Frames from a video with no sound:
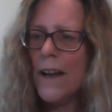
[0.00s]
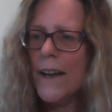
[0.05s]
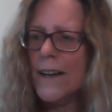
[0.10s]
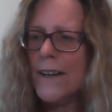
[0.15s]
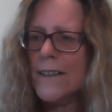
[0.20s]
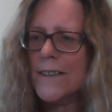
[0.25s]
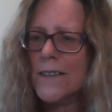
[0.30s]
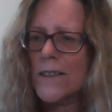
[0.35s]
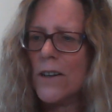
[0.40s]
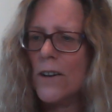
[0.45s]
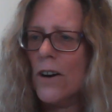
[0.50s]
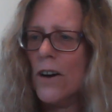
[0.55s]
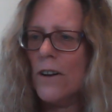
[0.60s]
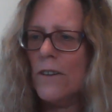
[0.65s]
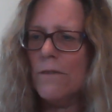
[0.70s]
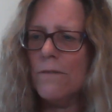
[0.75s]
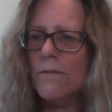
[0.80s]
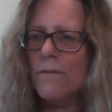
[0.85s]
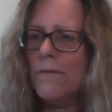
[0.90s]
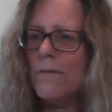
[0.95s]
It's
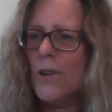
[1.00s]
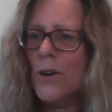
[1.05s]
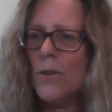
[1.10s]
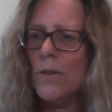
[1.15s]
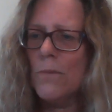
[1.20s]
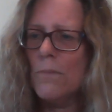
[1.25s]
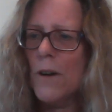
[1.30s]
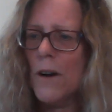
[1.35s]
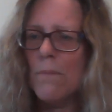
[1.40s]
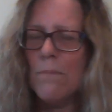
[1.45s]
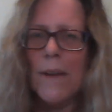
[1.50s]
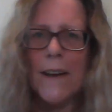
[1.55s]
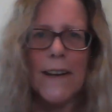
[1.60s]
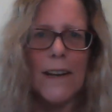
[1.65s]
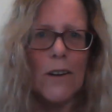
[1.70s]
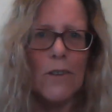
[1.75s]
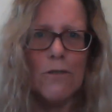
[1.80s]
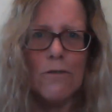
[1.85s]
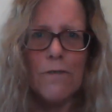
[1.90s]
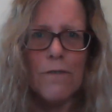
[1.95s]
got all my
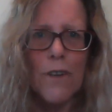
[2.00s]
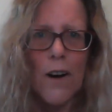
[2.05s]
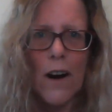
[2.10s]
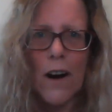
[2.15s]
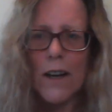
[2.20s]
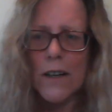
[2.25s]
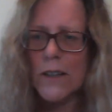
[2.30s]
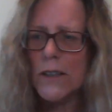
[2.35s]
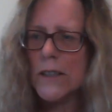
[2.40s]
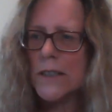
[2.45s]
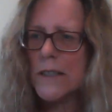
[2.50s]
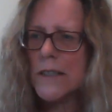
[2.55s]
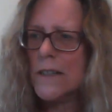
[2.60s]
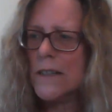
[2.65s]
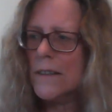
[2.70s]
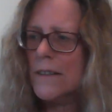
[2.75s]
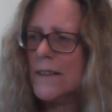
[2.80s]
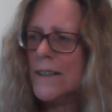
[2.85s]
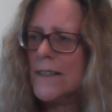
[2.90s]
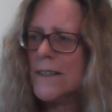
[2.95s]
medical files
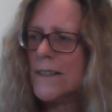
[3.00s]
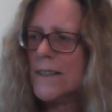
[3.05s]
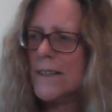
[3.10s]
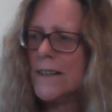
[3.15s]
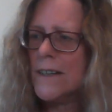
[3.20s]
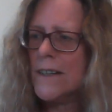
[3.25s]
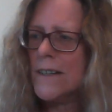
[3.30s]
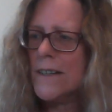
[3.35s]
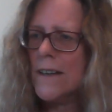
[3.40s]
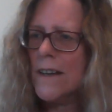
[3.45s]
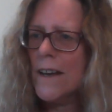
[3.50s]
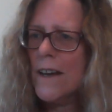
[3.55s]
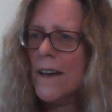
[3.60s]
listed.